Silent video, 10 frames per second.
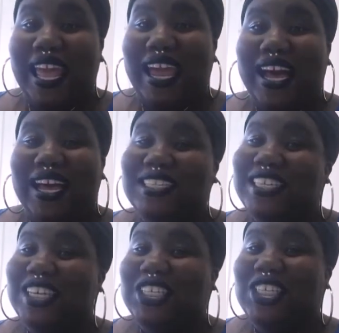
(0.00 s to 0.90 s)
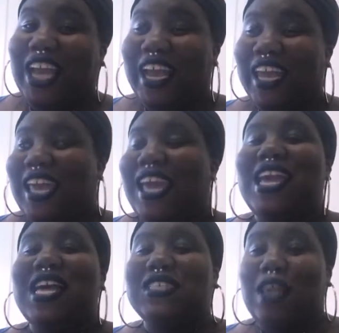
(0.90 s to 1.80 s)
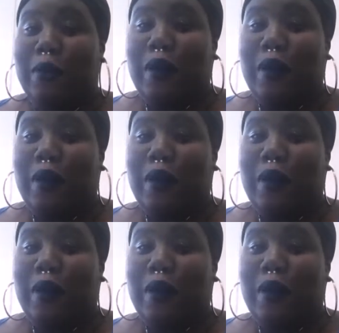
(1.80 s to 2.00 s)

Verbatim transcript: Hey guys, it's Shaq, and I'm